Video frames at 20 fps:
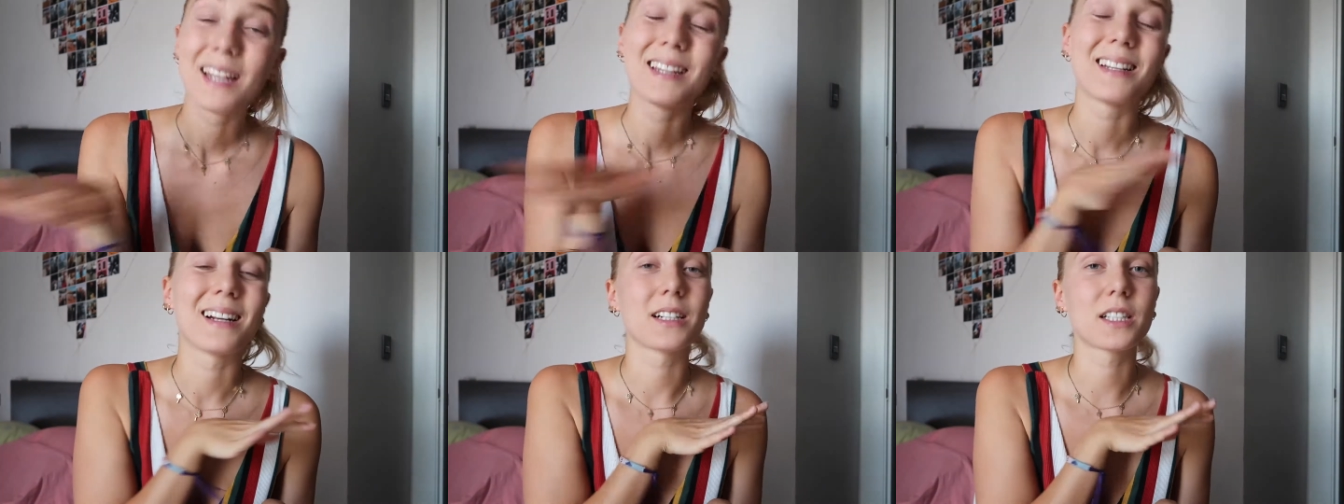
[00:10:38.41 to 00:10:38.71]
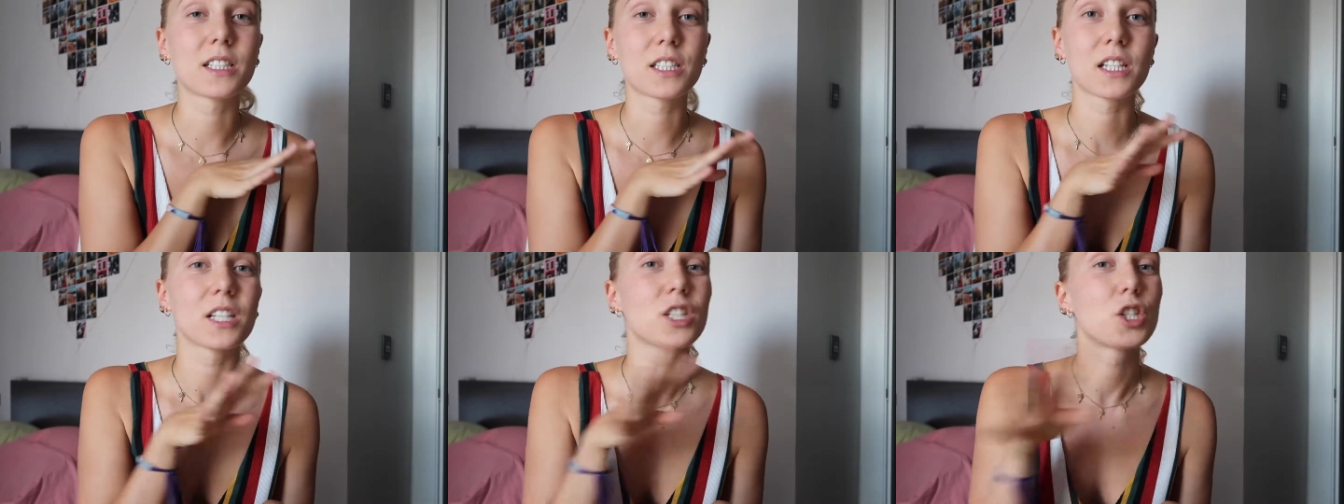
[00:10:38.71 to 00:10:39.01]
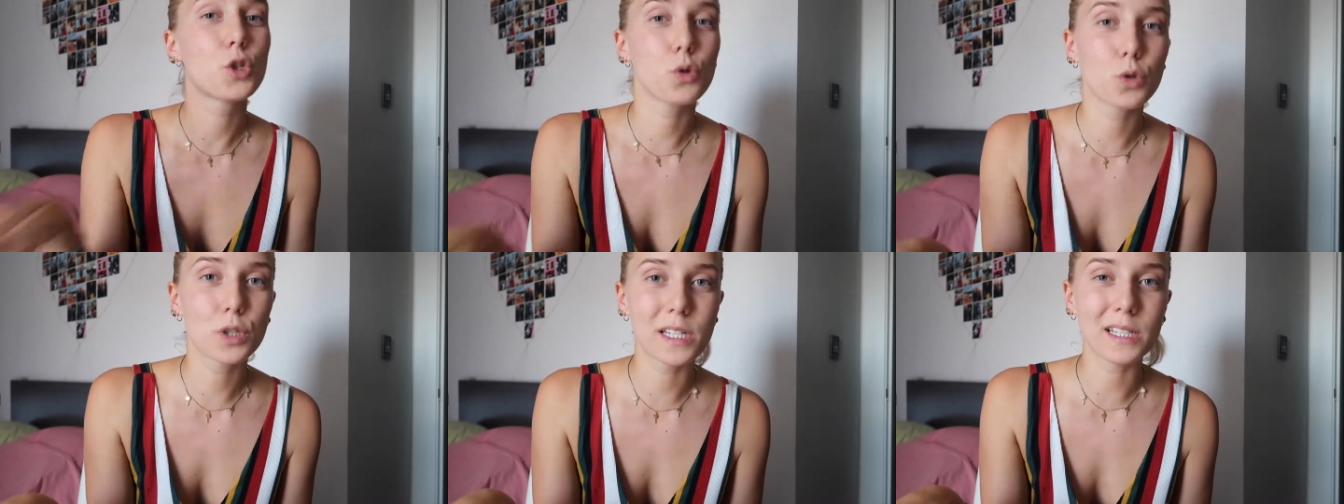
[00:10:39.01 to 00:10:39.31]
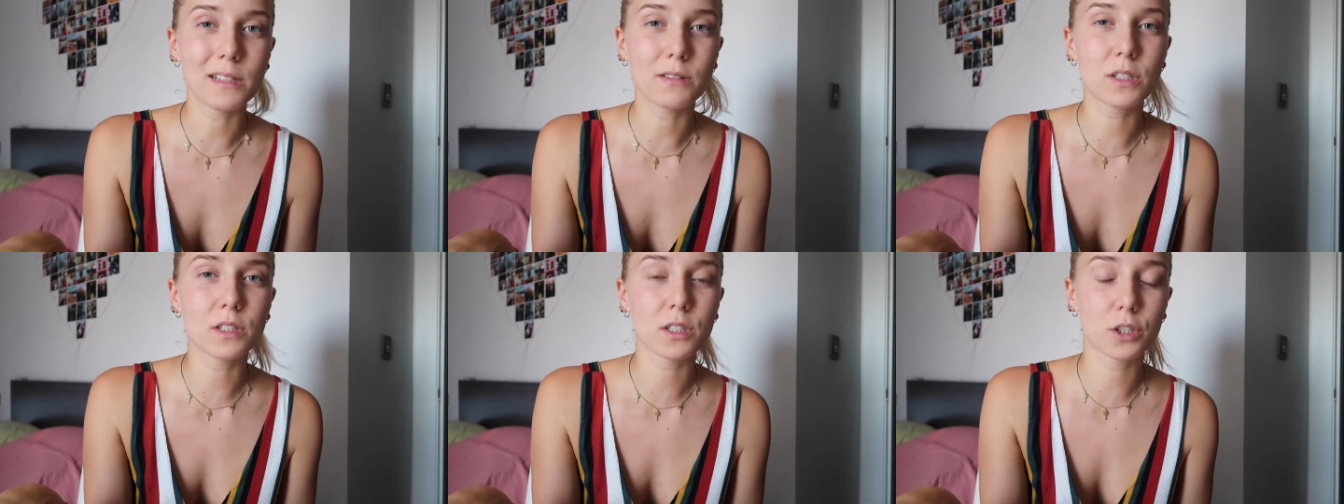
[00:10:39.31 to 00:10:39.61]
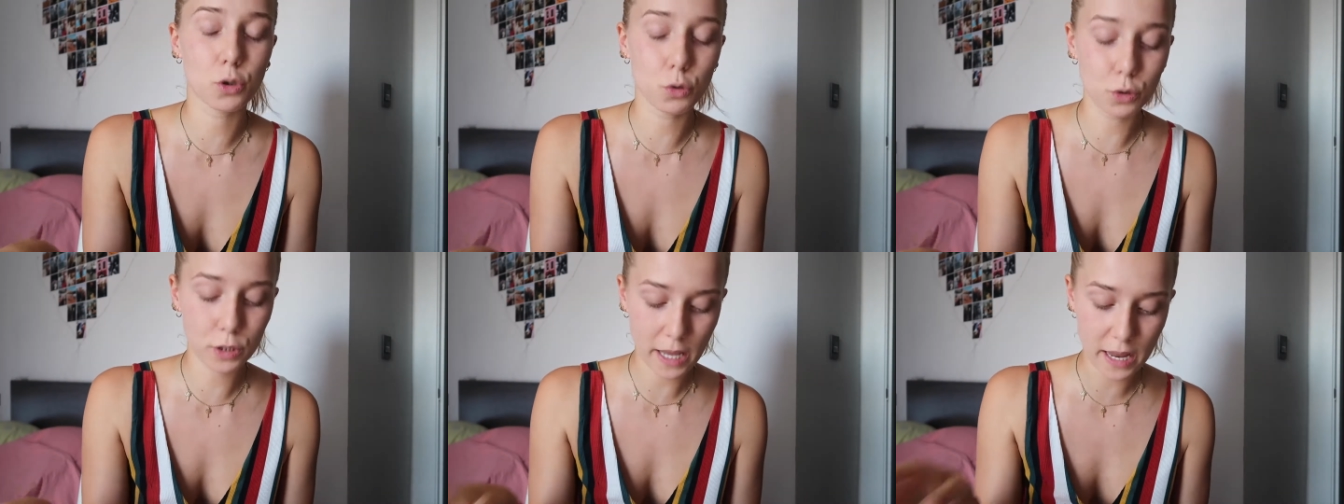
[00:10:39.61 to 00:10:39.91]
there's two
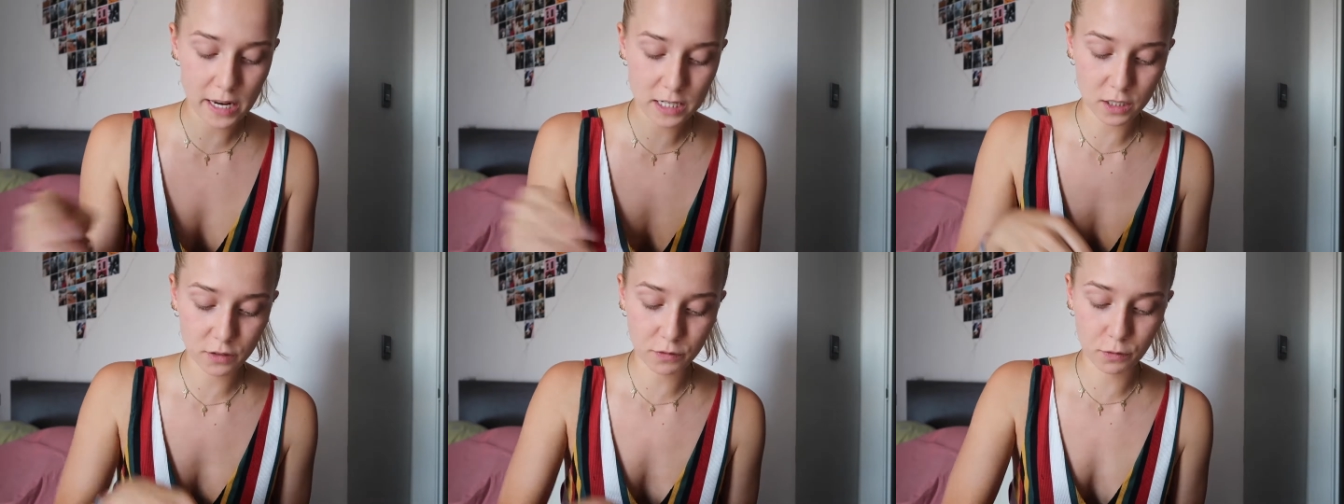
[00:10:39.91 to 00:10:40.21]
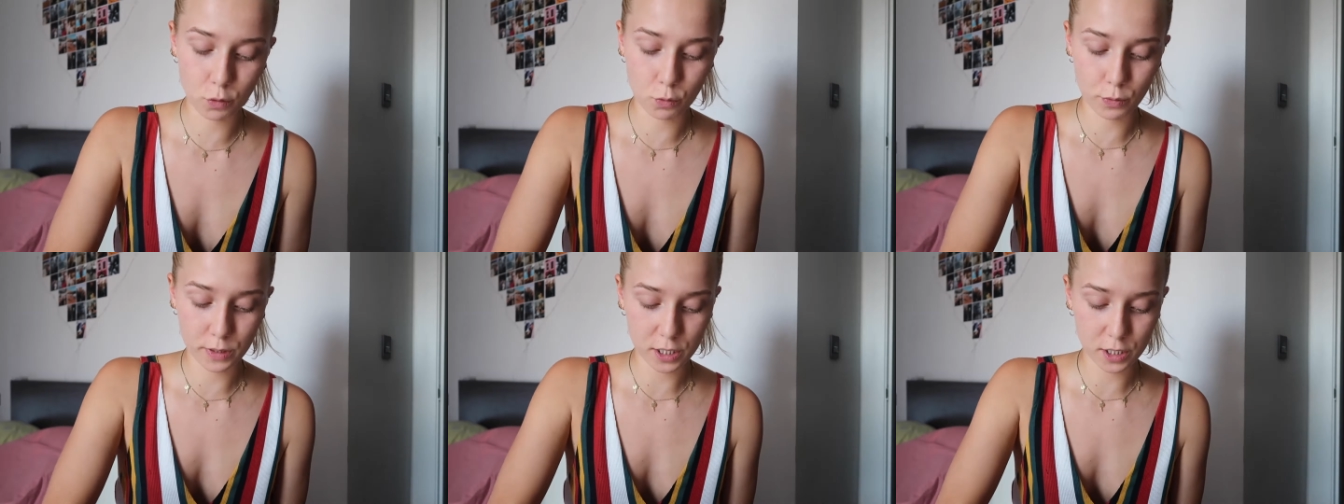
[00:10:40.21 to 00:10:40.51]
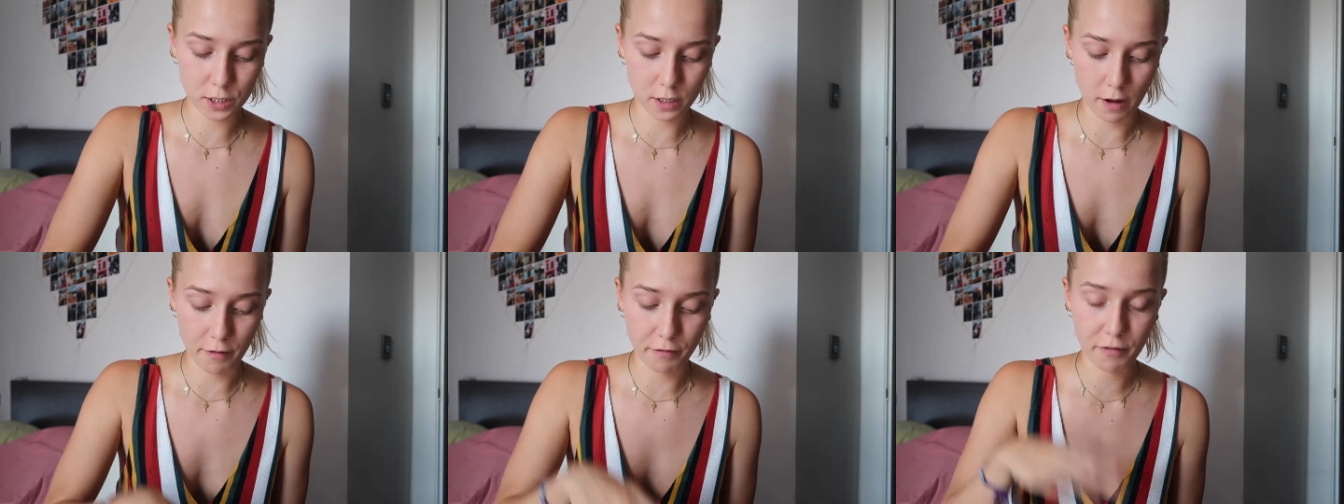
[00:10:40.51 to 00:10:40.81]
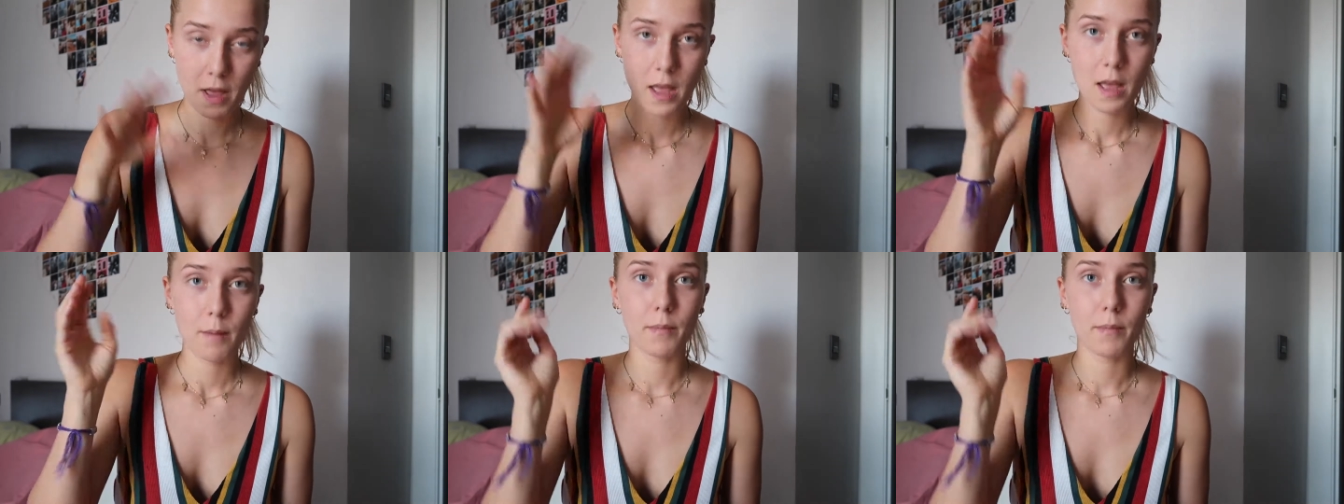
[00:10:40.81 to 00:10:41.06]
suitcases full with stuff.